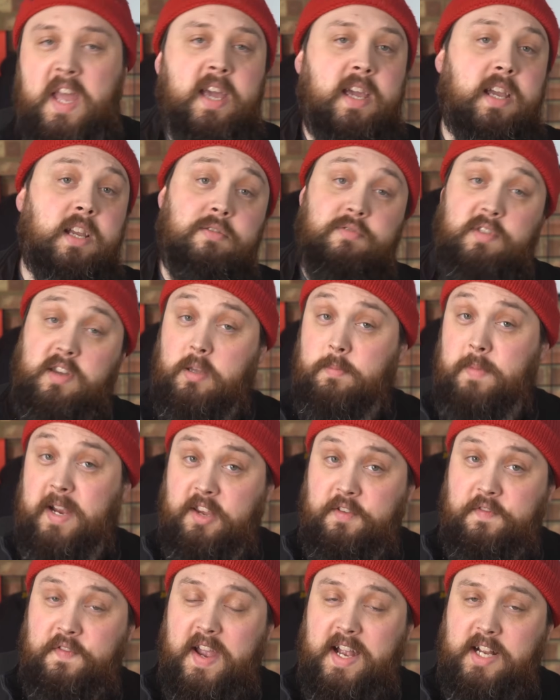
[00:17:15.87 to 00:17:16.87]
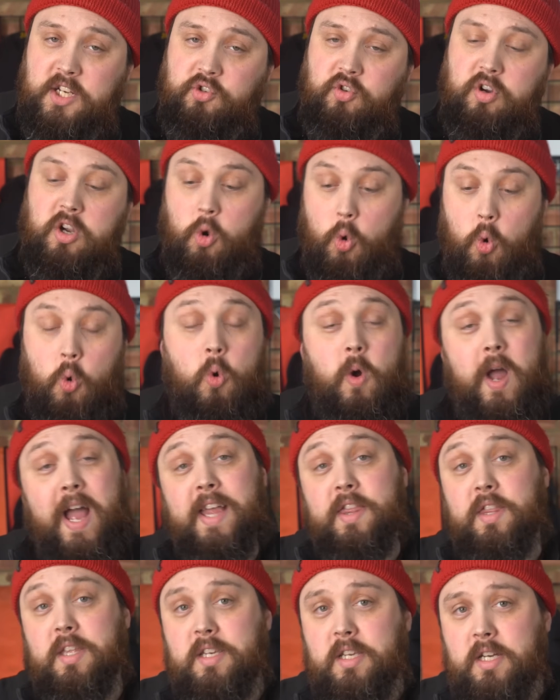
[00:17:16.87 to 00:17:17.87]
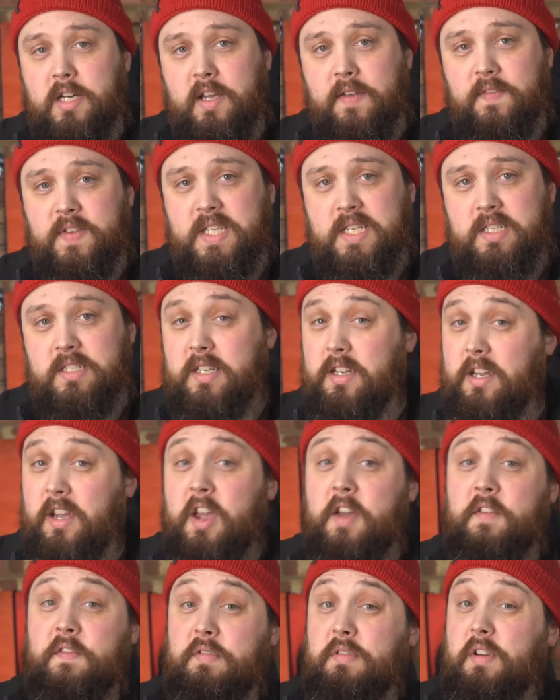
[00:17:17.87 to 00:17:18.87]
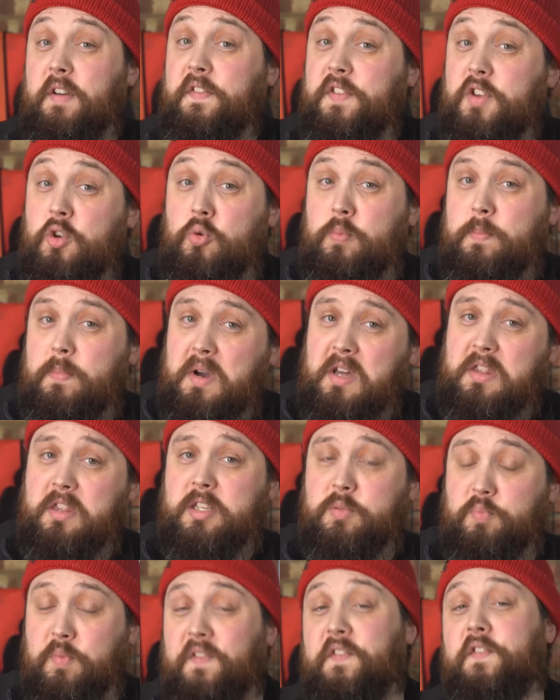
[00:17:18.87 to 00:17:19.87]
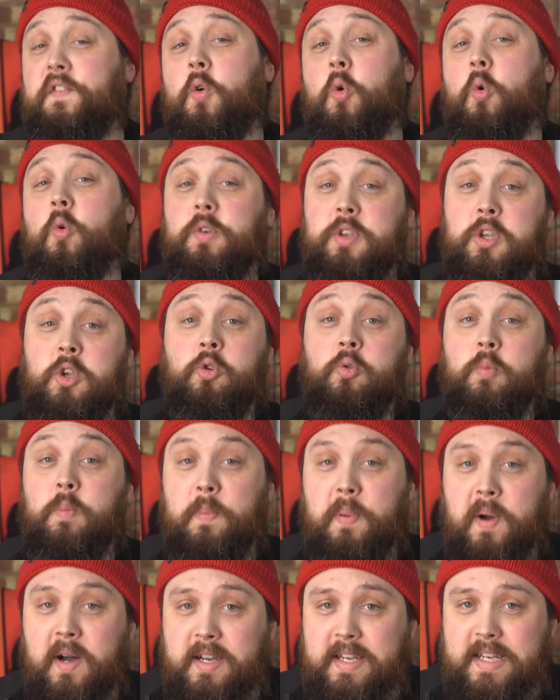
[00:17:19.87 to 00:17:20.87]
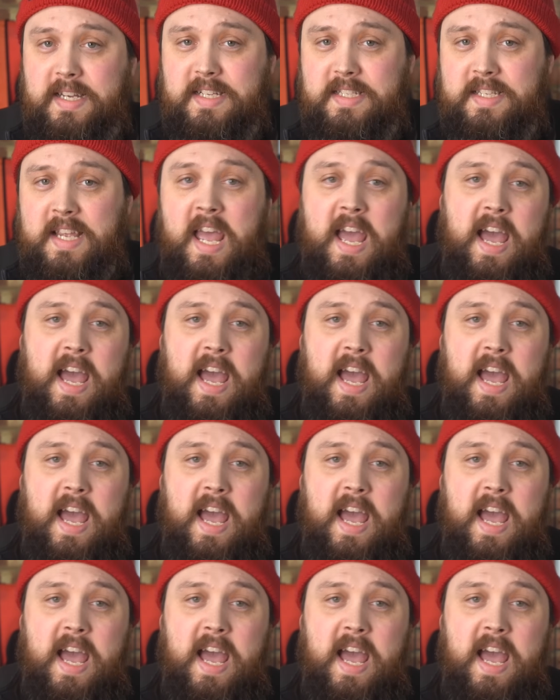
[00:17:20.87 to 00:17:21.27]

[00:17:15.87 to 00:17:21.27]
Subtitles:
either at the manufacturer or at the dive center for a few months before you buy it.